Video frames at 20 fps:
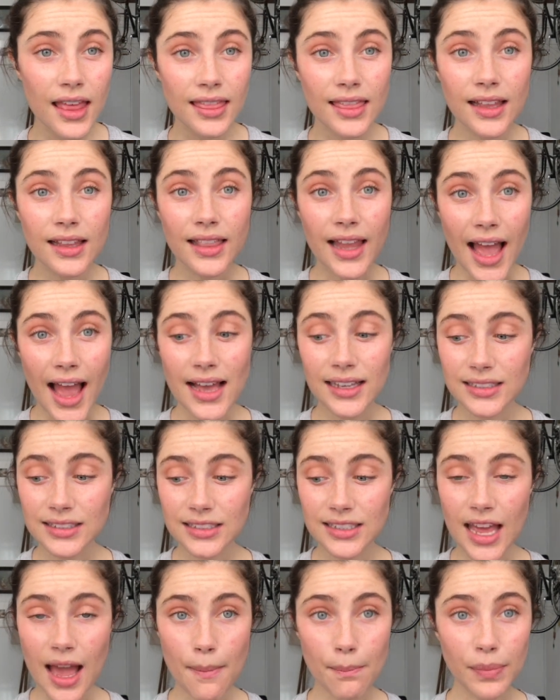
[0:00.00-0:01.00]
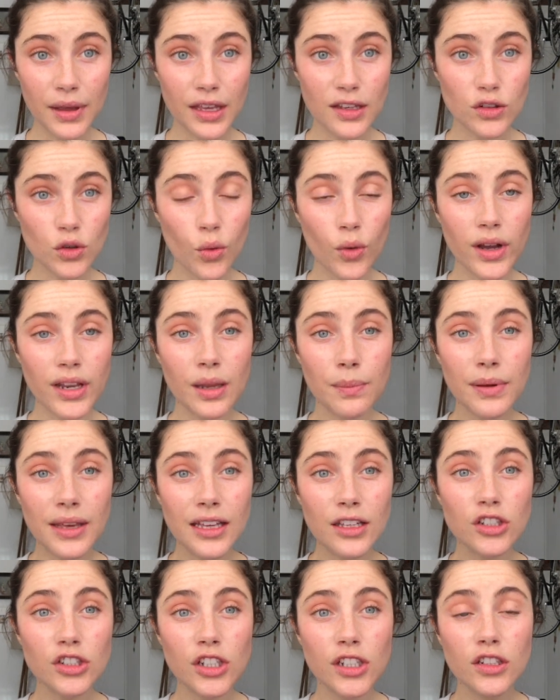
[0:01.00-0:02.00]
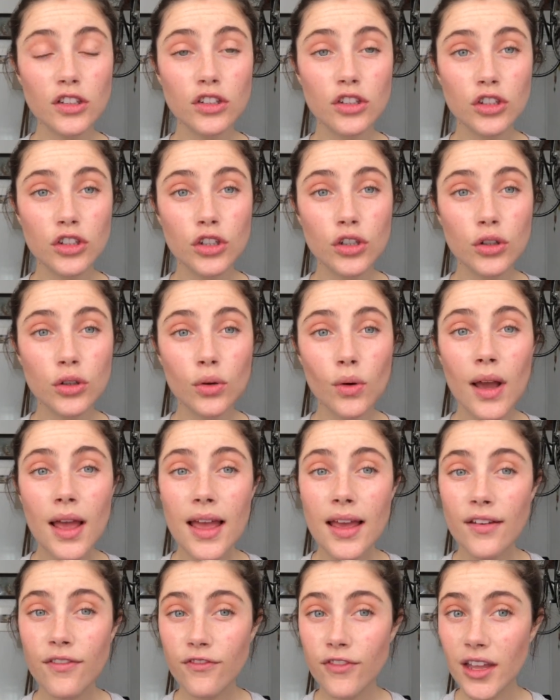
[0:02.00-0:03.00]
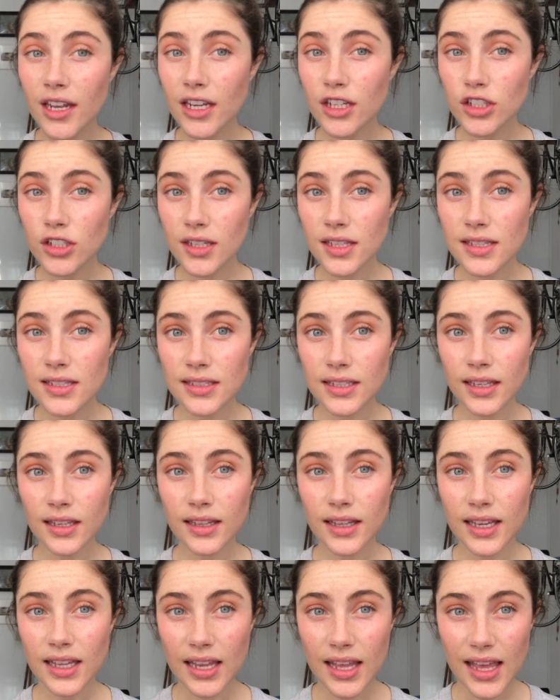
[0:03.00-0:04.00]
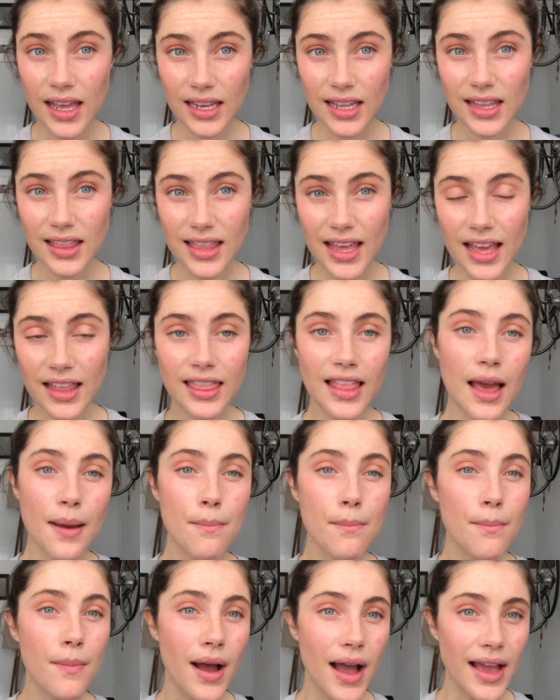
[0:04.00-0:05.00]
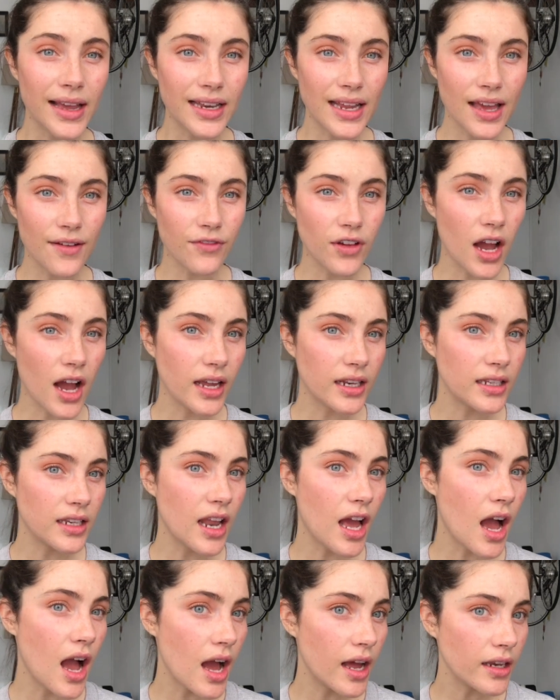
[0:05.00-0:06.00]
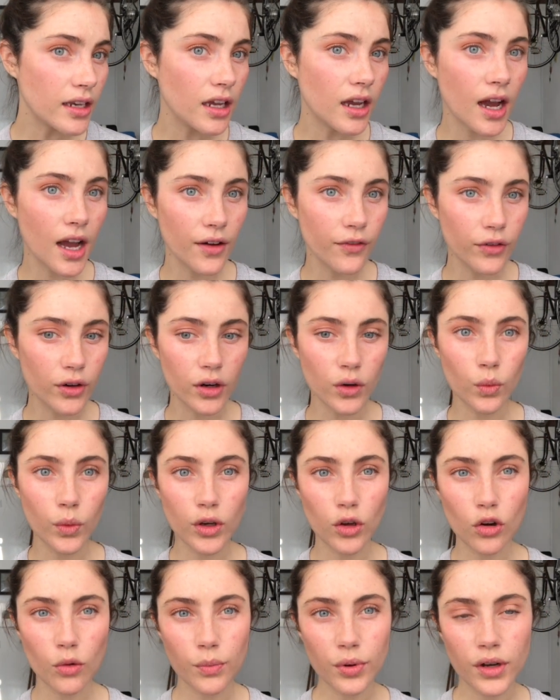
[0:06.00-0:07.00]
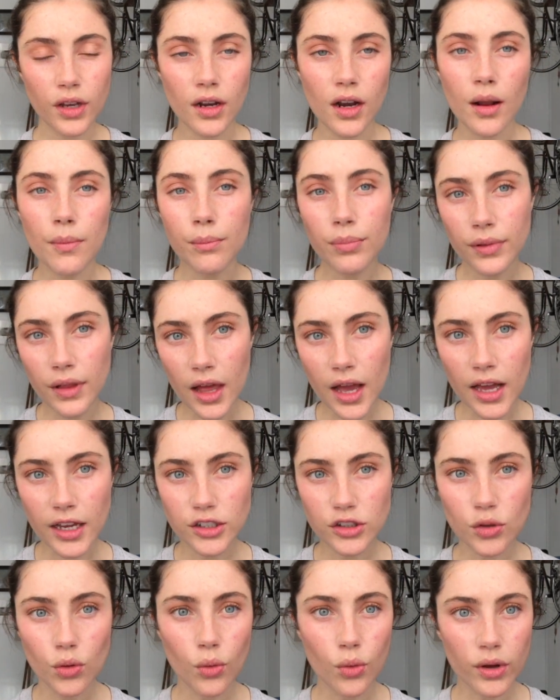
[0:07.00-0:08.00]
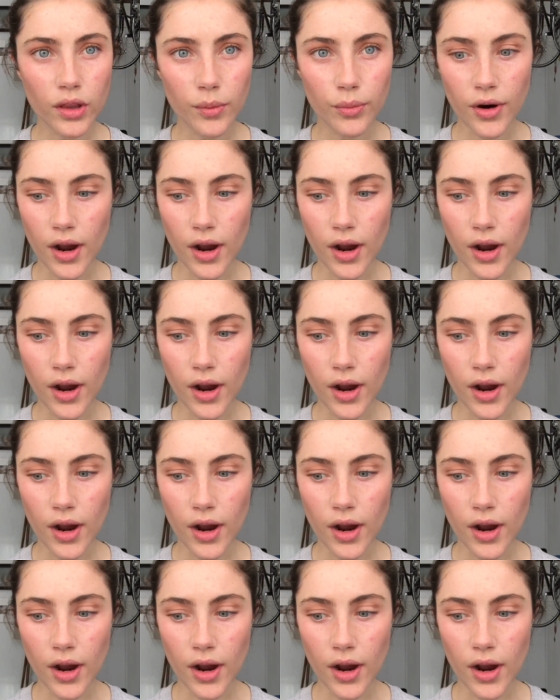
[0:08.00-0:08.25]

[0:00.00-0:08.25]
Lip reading: the last step is going to be just to finish concealing anything that might have gotten uncovered when you're putting on blush or the